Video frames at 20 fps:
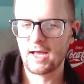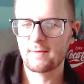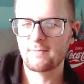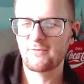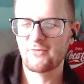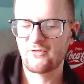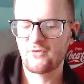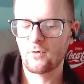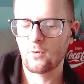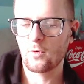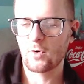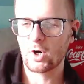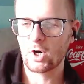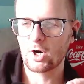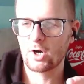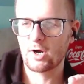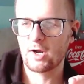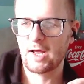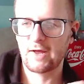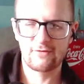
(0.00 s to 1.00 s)

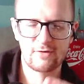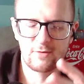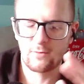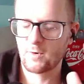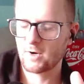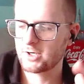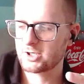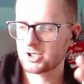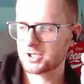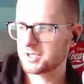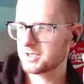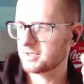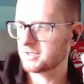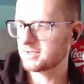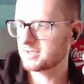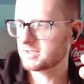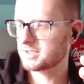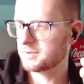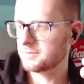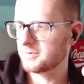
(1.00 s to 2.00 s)
for, after watching
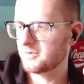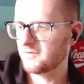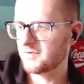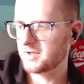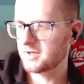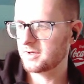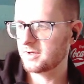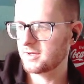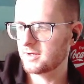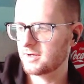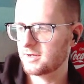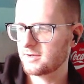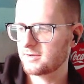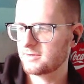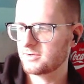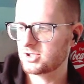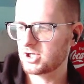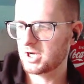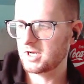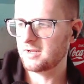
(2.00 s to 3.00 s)
some of the
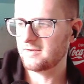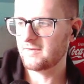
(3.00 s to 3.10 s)
J.D.